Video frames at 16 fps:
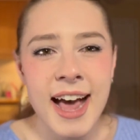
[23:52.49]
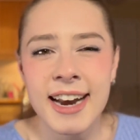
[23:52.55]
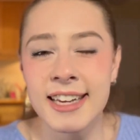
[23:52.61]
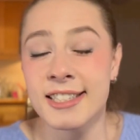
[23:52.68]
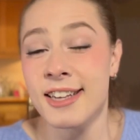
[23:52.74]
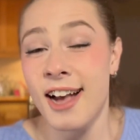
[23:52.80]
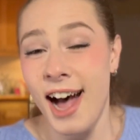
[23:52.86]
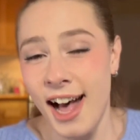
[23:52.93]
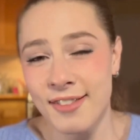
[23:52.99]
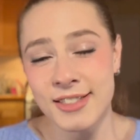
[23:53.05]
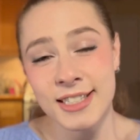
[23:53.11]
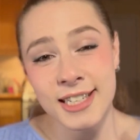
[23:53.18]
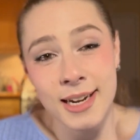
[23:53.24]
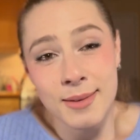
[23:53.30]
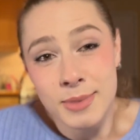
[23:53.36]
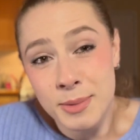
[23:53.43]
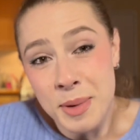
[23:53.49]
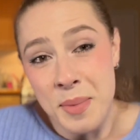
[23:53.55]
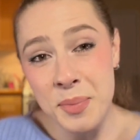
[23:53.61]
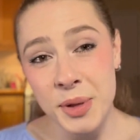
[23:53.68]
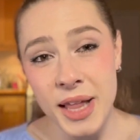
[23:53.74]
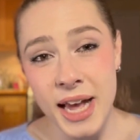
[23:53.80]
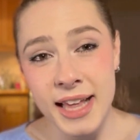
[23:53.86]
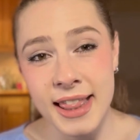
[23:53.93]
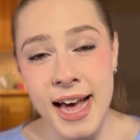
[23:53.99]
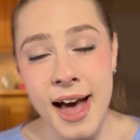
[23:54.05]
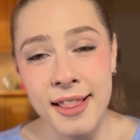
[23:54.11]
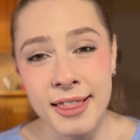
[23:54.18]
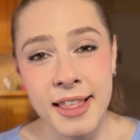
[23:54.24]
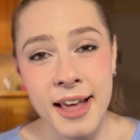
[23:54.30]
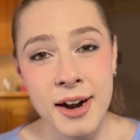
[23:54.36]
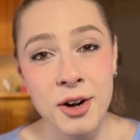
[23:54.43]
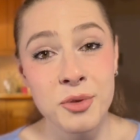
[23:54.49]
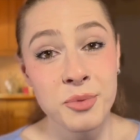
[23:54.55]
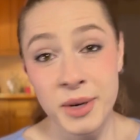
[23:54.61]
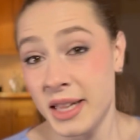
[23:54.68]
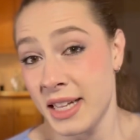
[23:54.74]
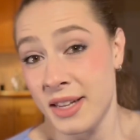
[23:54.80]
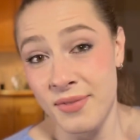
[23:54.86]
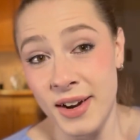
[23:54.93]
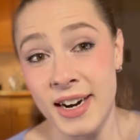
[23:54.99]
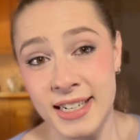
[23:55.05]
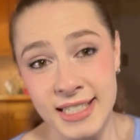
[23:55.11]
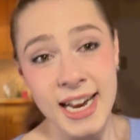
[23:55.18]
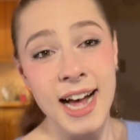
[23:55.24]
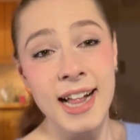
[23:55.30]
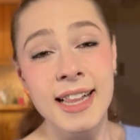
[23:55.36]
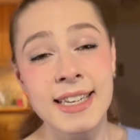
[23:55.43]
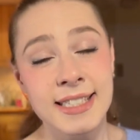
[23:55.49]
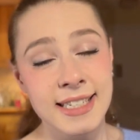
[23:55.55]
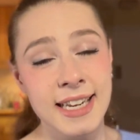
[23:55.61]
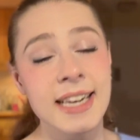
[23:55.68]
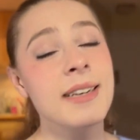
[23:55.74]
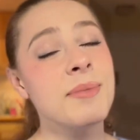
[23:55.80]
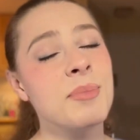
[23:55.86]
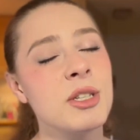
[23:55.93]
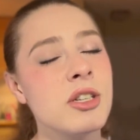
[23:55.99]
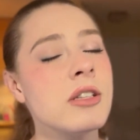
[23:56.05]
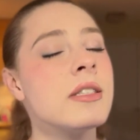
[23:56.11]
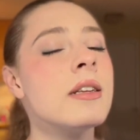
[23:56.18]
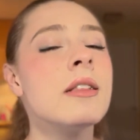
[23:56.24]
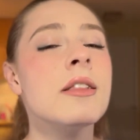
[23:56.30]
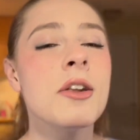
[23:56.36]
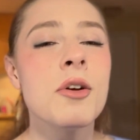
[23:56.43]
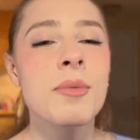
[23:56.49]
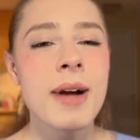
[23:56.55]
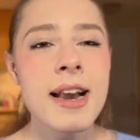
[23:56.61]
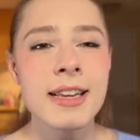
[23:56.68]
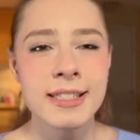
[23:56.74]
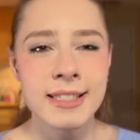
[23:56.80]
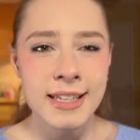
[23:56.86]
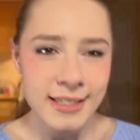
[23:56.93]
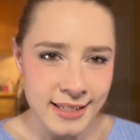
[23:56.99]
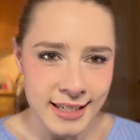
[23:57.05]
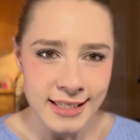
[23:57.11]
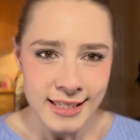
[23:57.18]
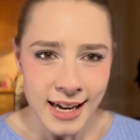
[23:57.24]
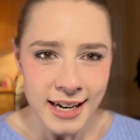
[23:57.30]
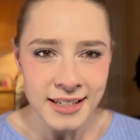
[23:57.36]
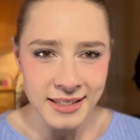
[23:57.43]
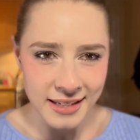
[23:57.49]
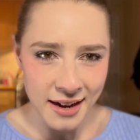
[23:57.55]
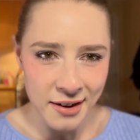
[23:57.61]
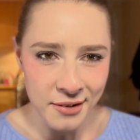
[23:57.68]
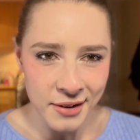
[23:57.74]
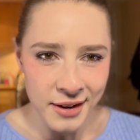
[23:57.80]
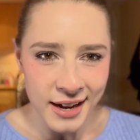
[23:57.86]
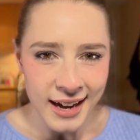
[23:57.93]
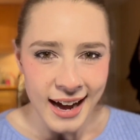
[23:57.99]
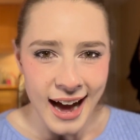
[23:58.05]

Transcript: And it's oftentimes people like that that are really very talented, but just a little reticent to say so.